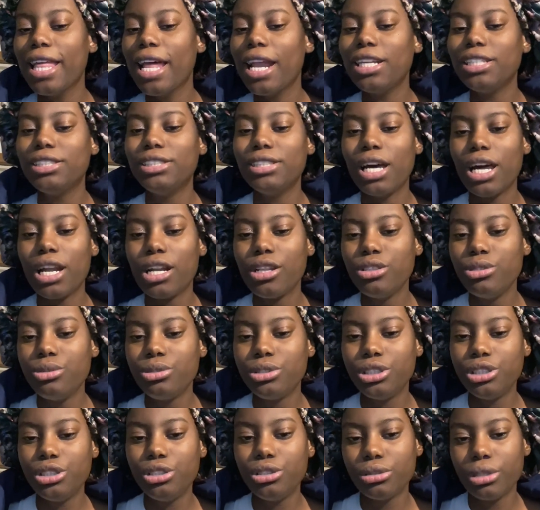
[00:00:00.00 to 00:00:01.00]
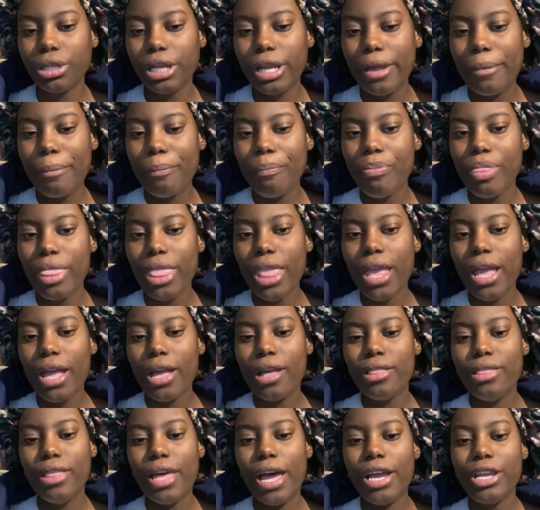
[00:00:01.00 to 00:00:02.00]
it's not a lucid dream,
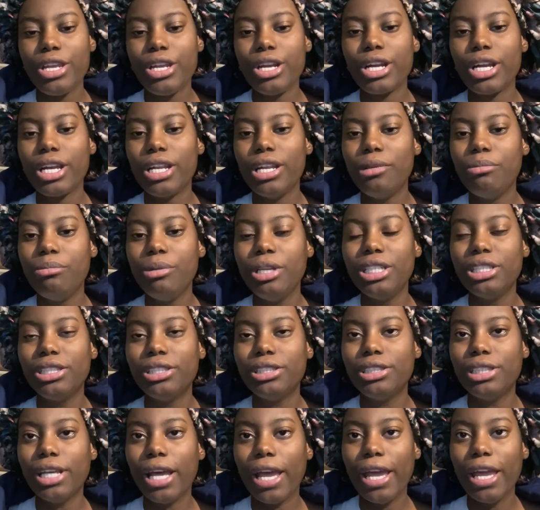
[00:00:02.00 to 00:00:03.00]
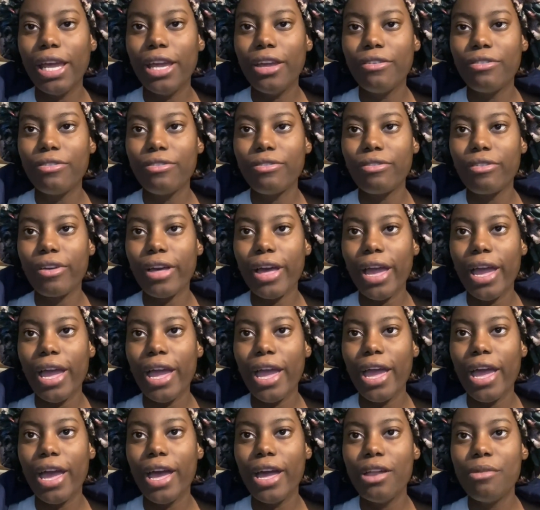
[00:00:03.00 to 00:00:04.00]
that you're gonna be safe,
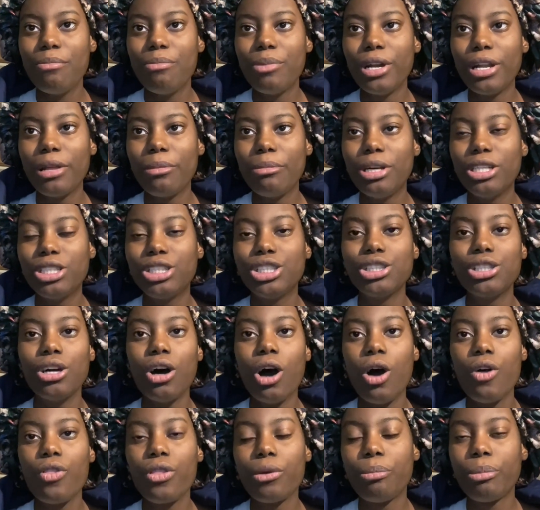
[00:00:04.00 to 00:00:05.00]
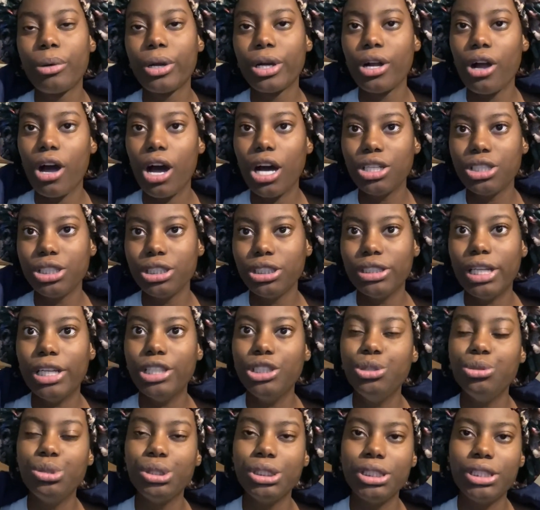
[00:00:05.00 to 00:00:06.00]
and pretty much just all the precautions that
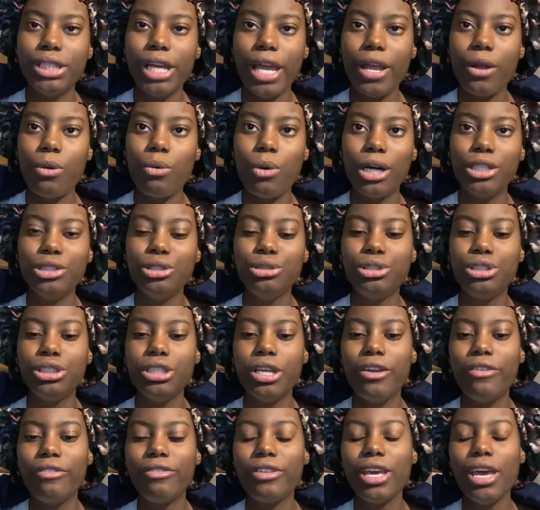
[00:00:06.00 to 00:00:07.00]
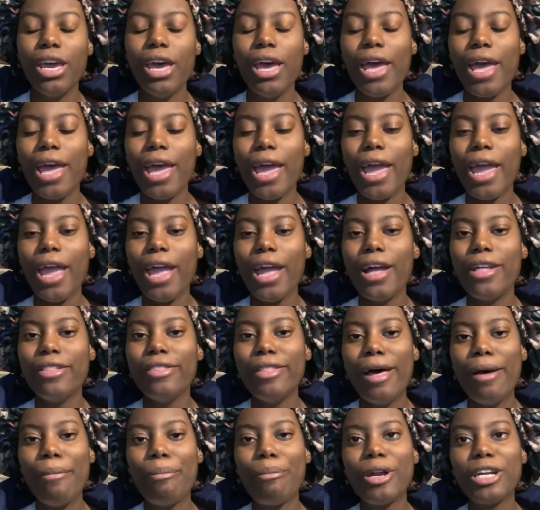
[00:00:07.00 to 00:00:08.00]
you should take while you shift. And
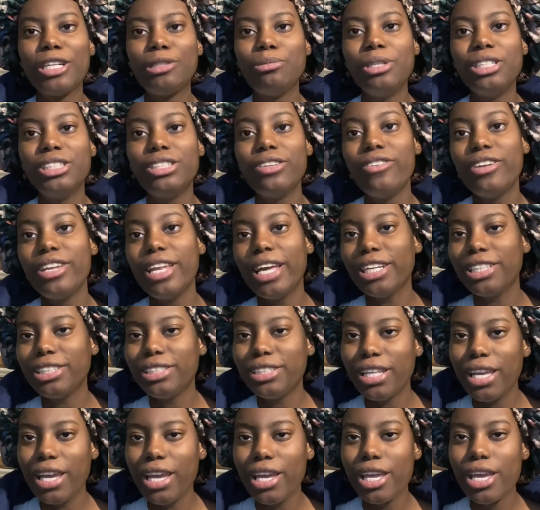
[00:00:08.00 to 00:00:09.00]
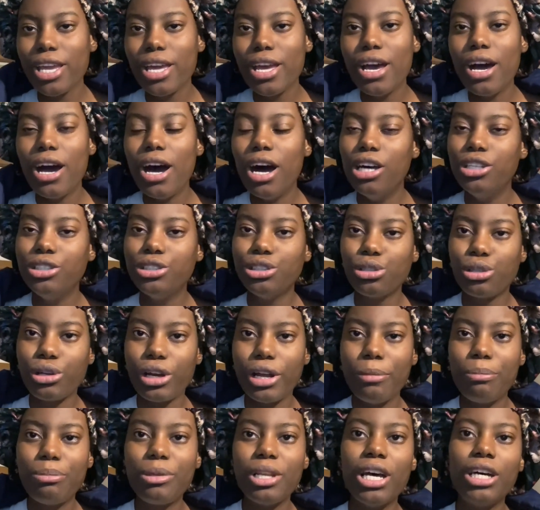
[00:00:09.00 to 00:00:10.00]
that brings me to the next thing, a
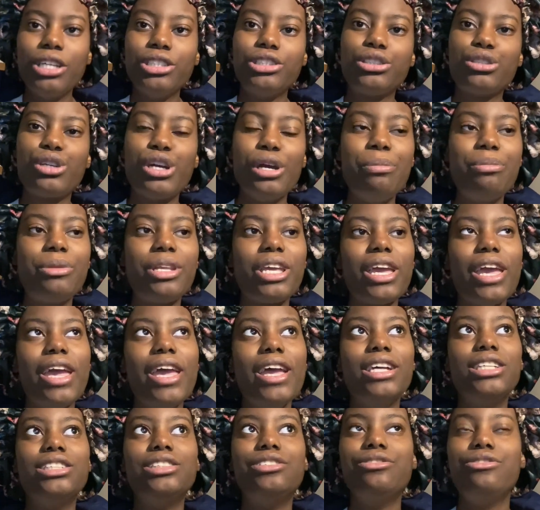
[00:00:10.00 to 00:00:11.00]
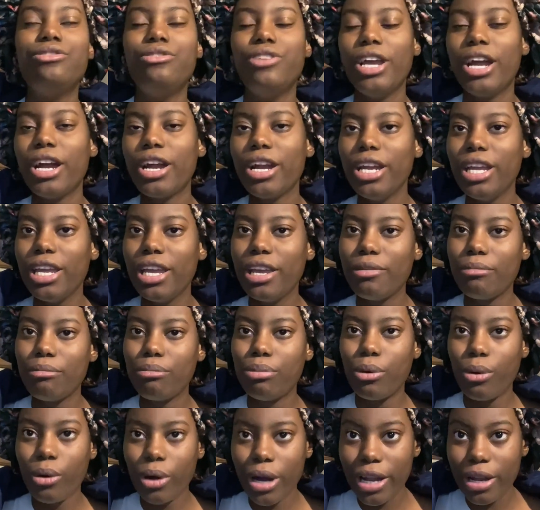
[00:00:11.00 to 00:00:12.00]
script. A script is very
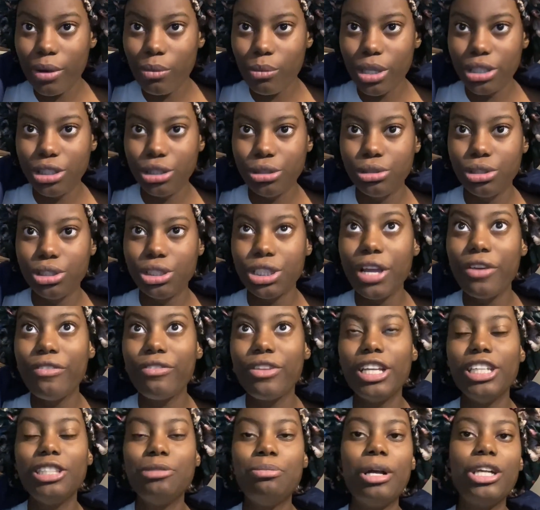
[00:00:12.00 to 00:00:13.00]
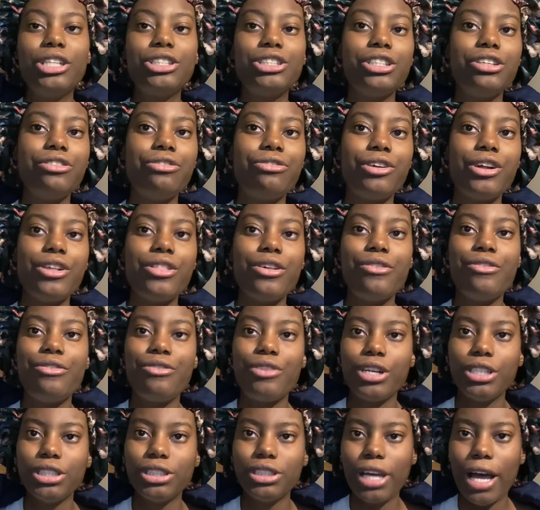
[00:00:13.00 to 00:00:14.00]
important when you shift, especially for the
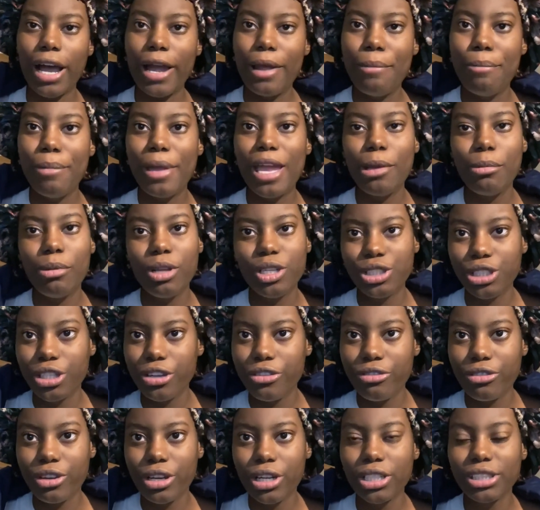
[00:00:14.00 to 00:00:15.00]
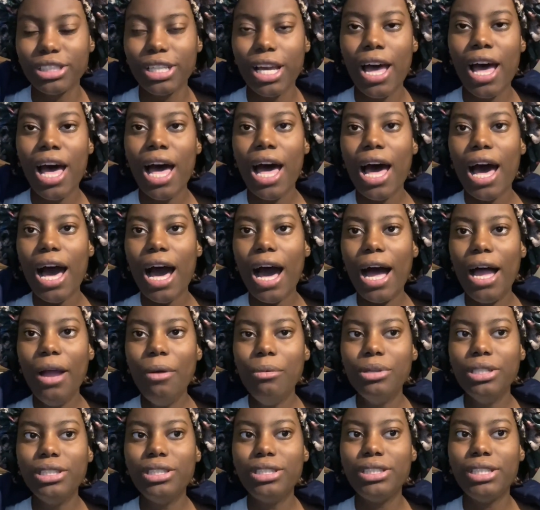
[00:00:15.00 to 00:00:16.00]
first time baby shifters. I
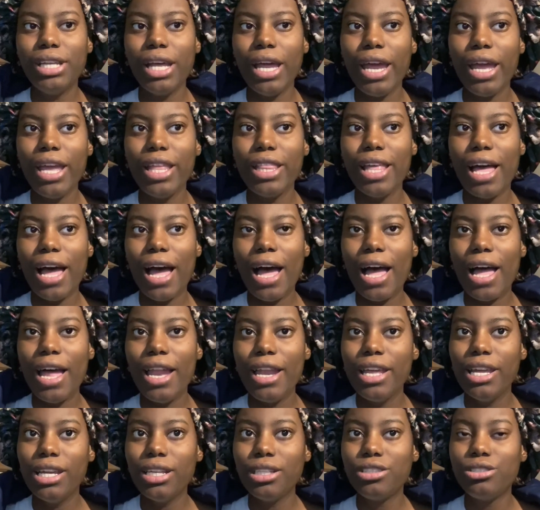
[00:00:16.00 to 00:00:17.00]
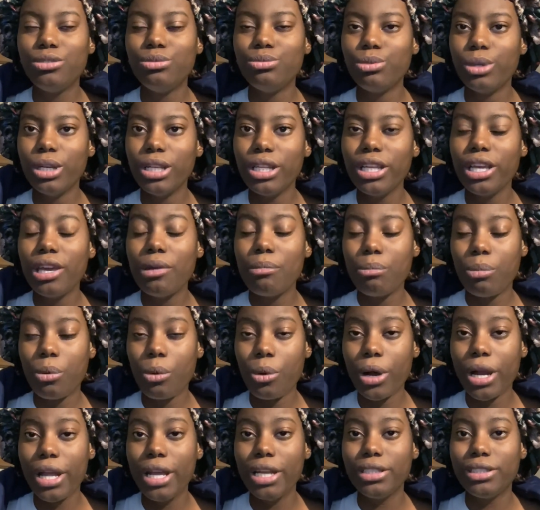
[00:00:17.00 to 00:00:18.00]
would say that it's really
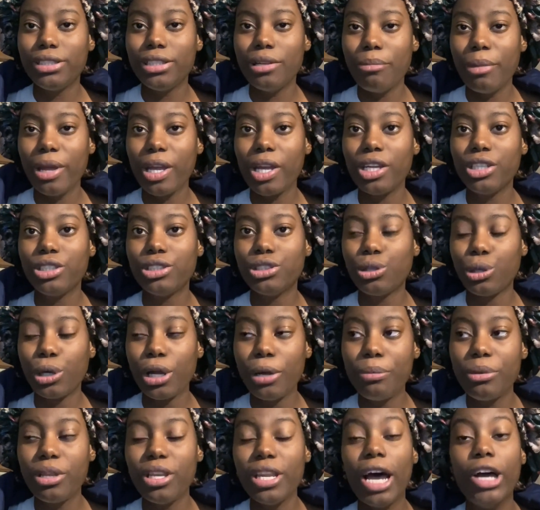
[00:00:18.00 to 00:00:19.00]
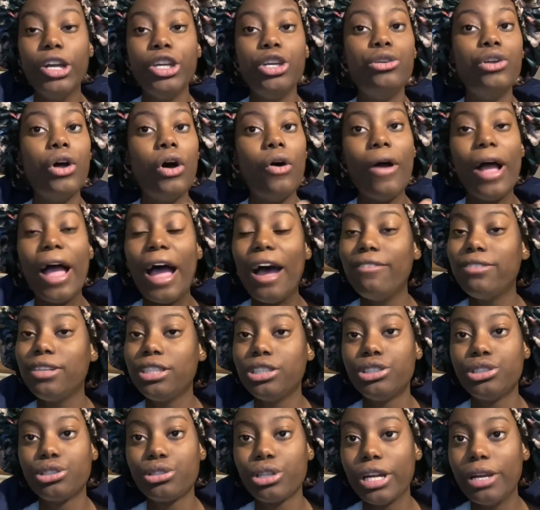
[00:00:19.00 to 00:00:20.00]
important to make a script. Now, you don't have to
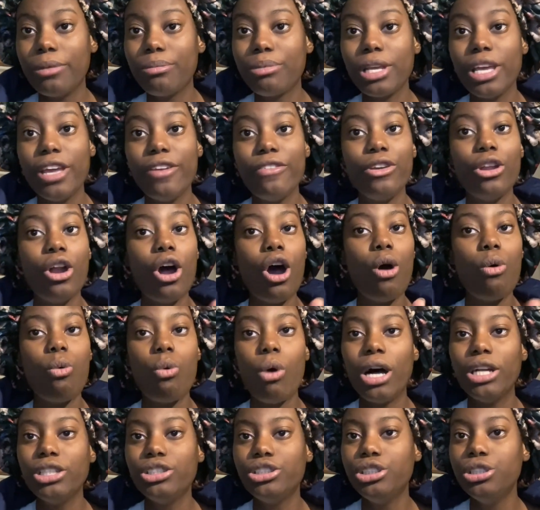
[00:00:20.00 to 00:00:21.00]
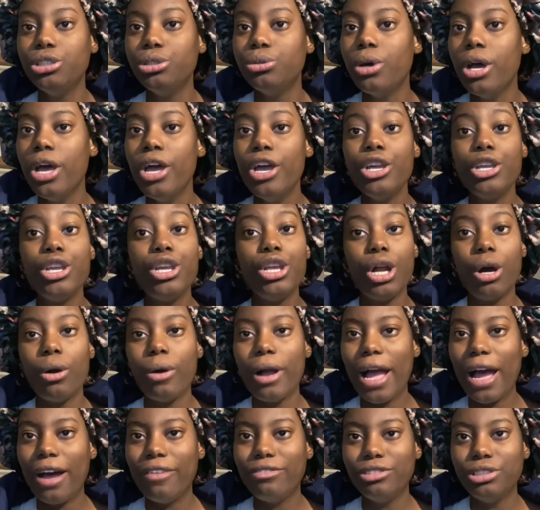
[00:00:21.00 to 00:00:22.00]
script. If you don't want to, you don't
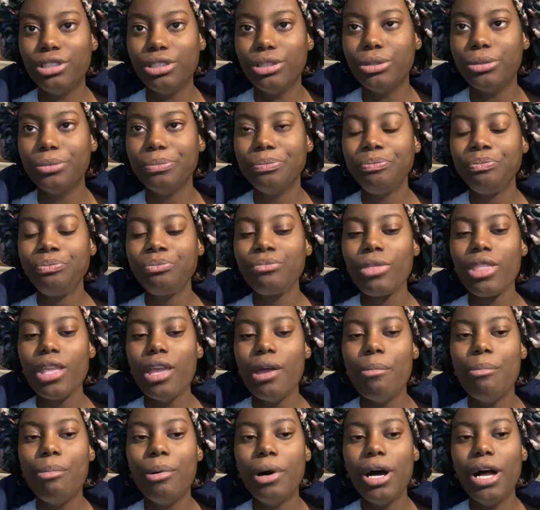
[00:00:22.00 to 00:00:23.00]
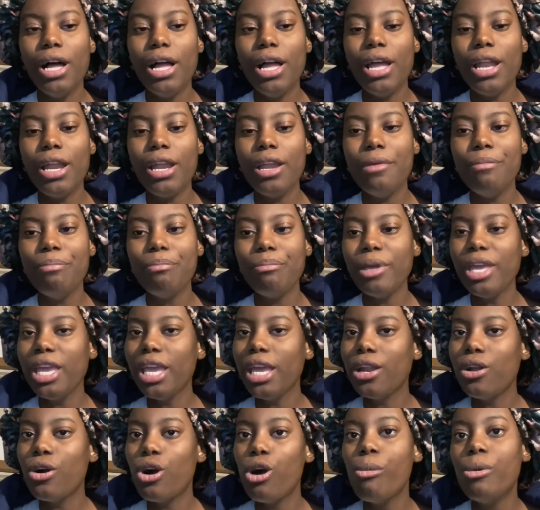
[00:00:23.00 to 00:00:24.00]
have to. But me
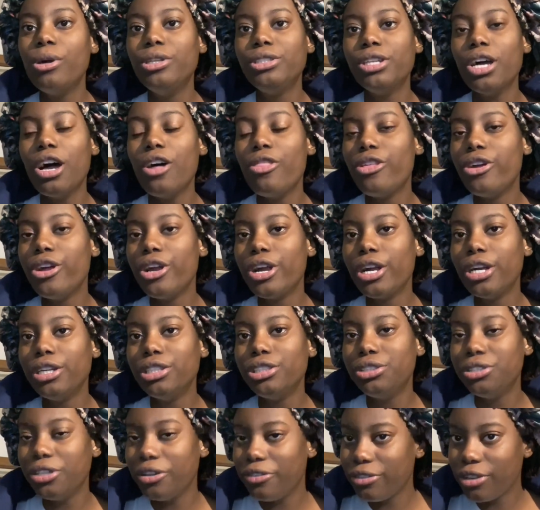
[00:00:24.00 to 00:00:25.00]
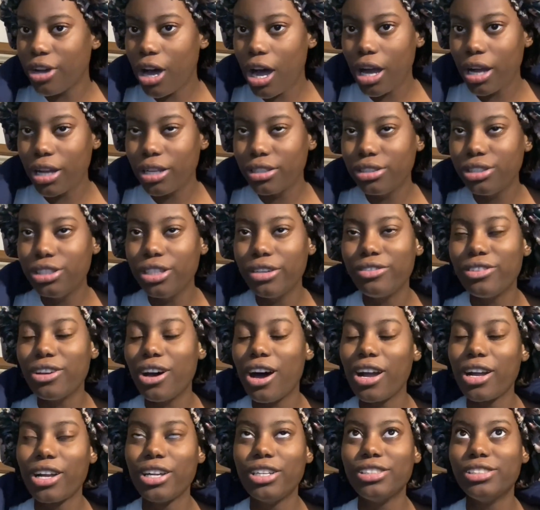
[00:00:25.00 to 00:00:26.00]
and a whole bunch of other shifting
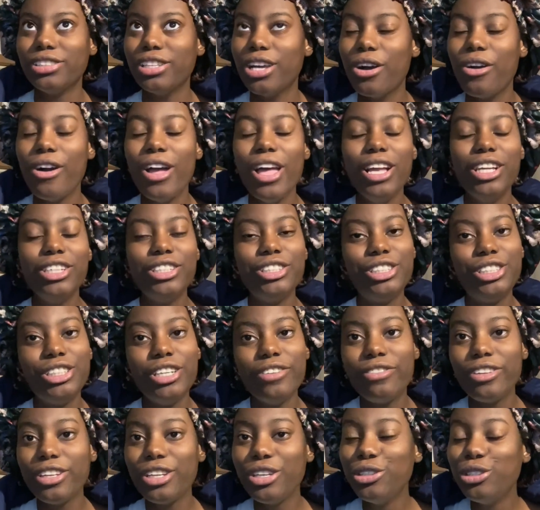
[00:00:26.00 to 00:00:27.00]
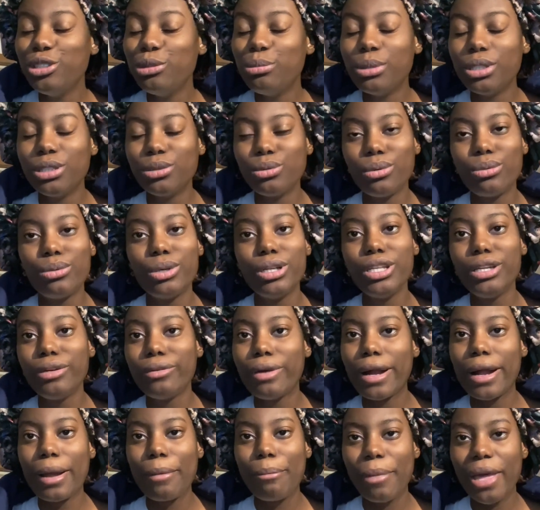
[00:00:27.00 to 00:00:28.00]
YouTubers would really
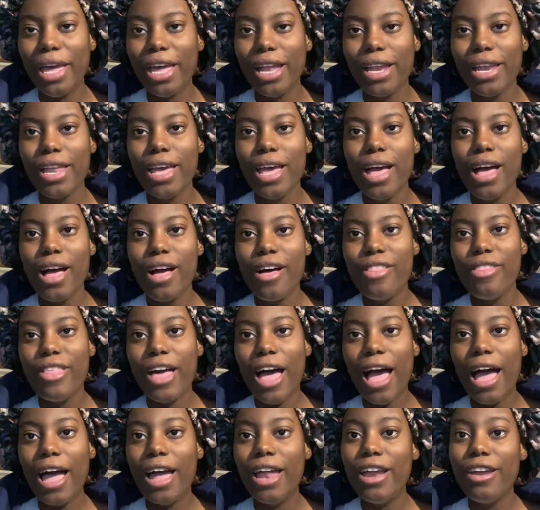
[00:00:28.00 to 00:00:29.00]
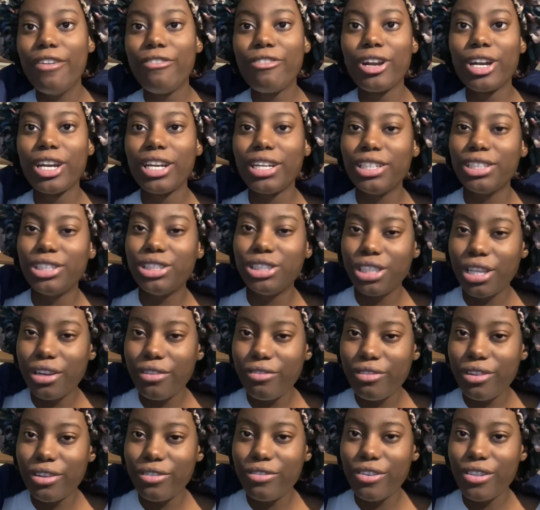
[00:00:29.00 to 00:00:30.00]
recommend that if you're gonna
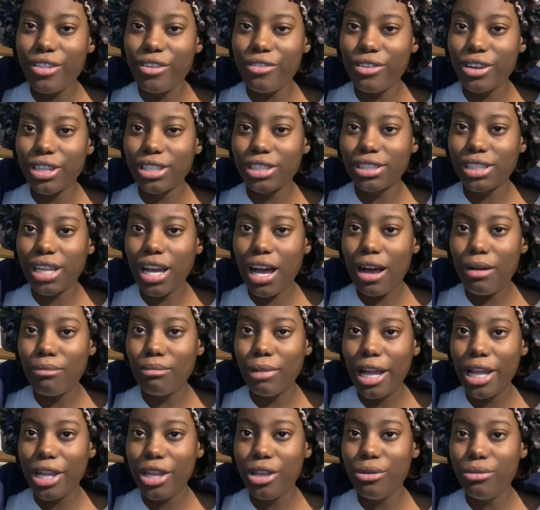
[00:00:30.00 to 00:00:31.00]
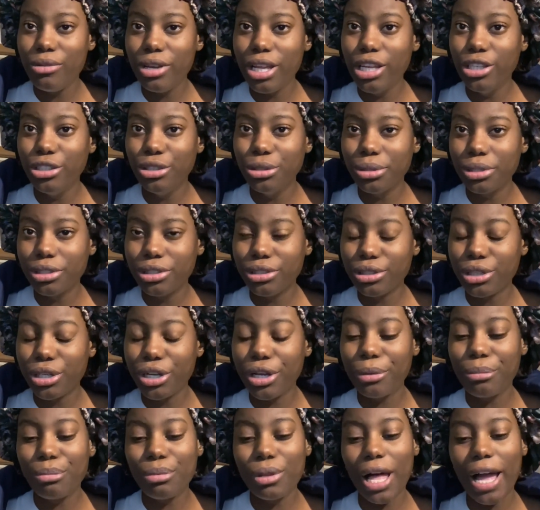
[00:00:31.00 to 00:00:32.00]
shift for the first time, like, you need you a
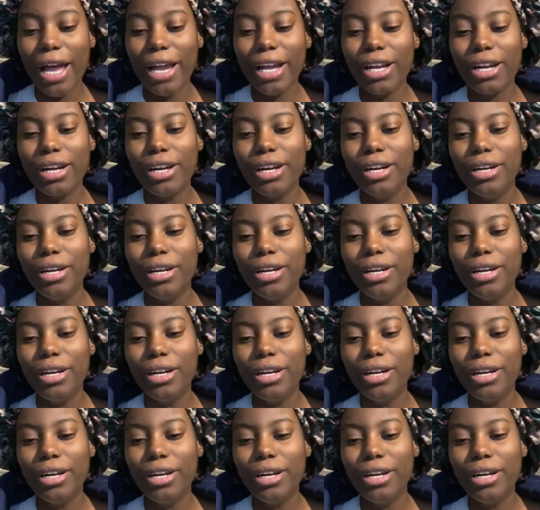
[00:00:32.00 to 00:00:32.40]
script. Like,